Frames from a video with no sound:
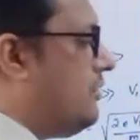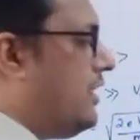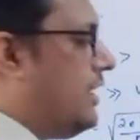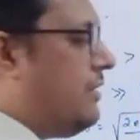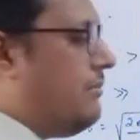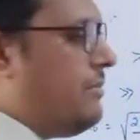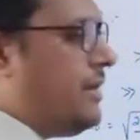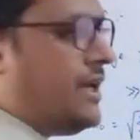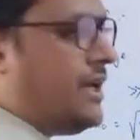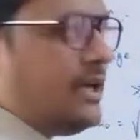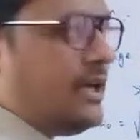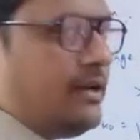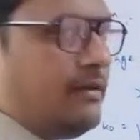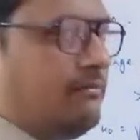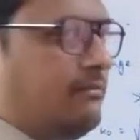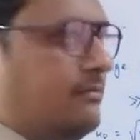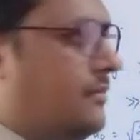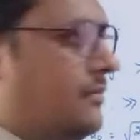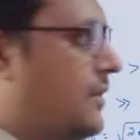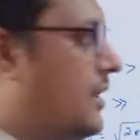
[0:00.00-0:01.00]
by
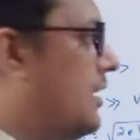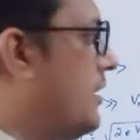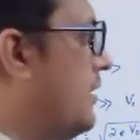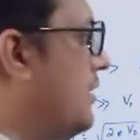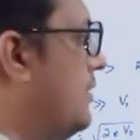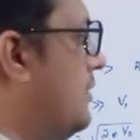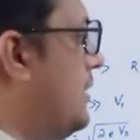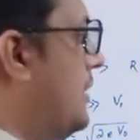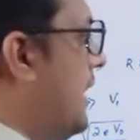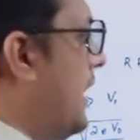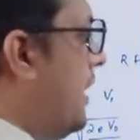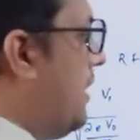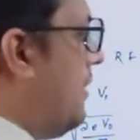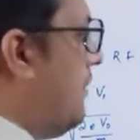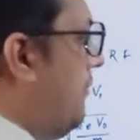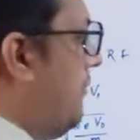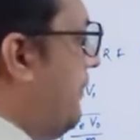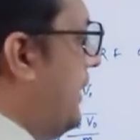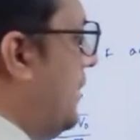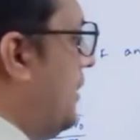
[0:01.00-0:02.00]
m. Take
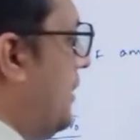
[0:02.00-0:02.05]
V